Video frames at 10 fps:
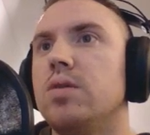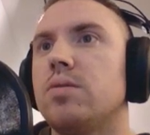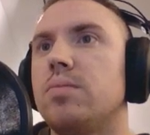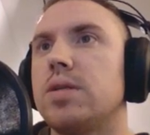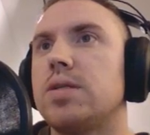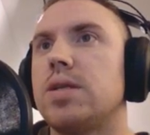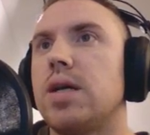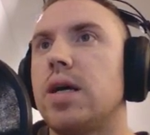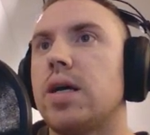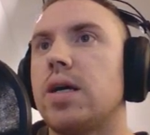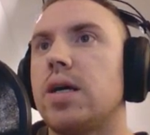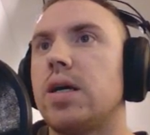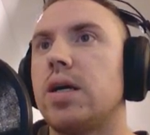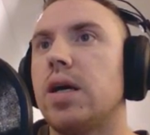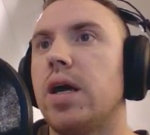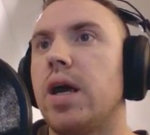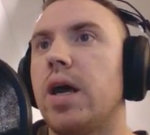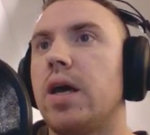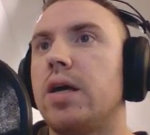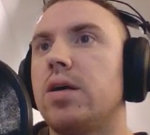gonna take
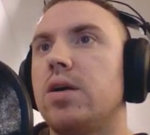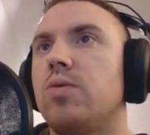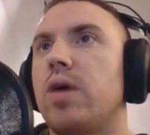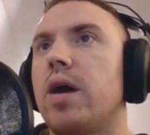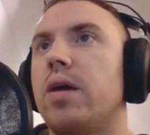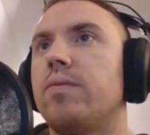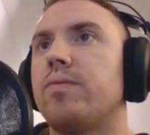a EQ8.